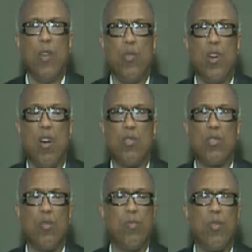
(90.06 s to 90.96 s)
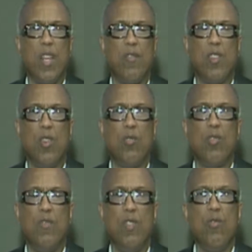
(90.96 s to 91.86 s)
We're also praying for
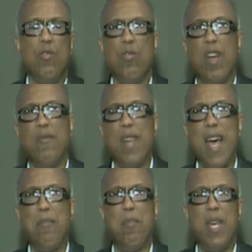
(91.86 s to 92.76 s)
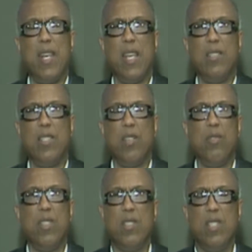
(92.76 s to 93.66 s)
those of you who have not made a
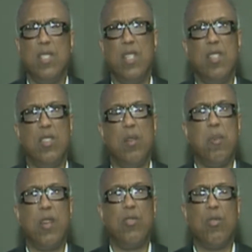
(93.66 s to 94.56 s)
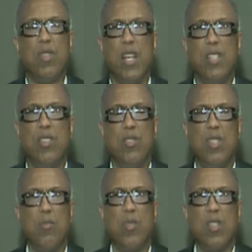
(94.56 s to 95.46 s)
serious decision about your
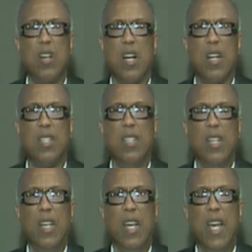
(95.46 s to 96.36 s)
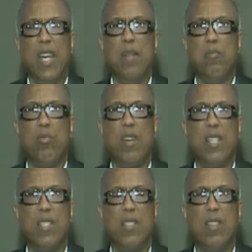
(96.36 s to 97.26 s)
relationship with God and
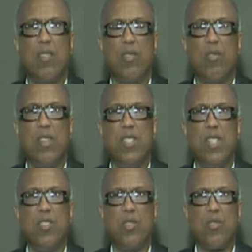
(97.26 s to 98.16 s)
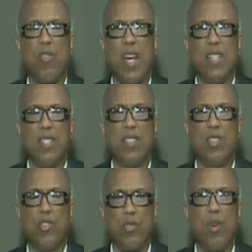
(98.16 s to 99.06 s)
embrace the Lord Jesus Christ,
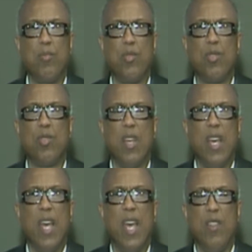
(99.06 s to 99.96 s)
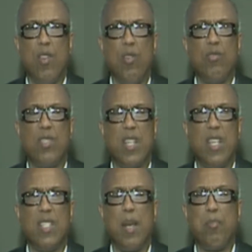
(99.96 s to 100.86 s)
the scriptures, and those
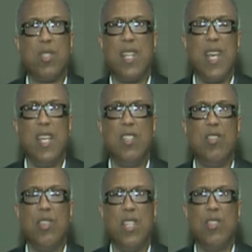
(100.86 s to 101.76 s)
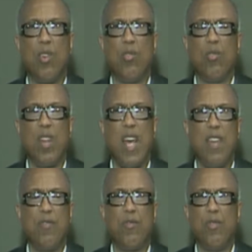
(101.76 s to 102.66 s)
things that pertain to eternal
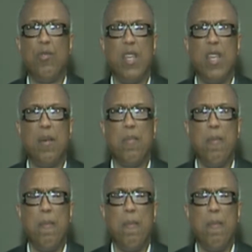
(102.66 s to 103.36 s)
life through him.